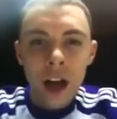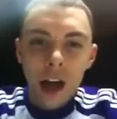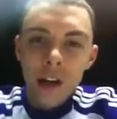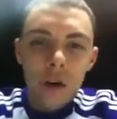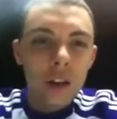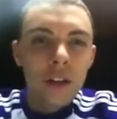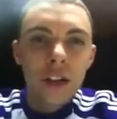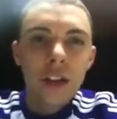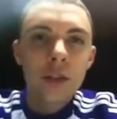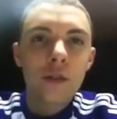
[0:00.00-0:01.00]
I know you have
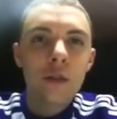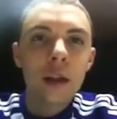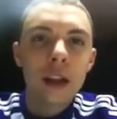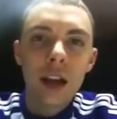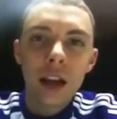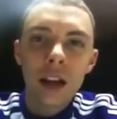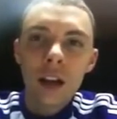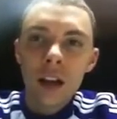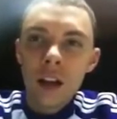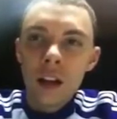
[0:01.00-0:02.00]
good things for me. And
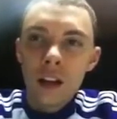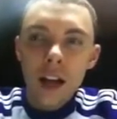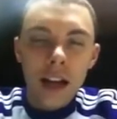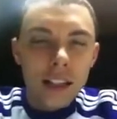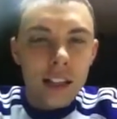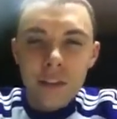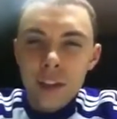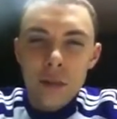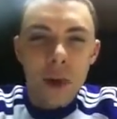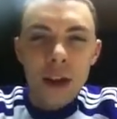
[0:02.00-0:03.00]
like I said, for
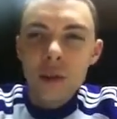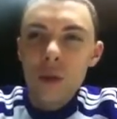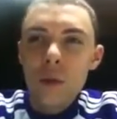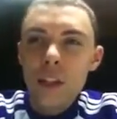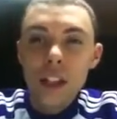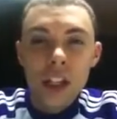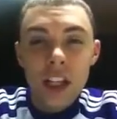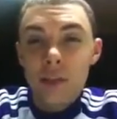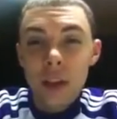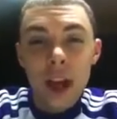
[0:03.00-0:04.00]
these past 2 weeks, he's
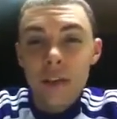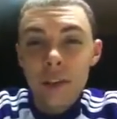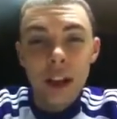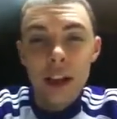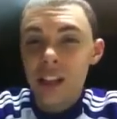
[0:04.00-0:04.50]
changed my life again.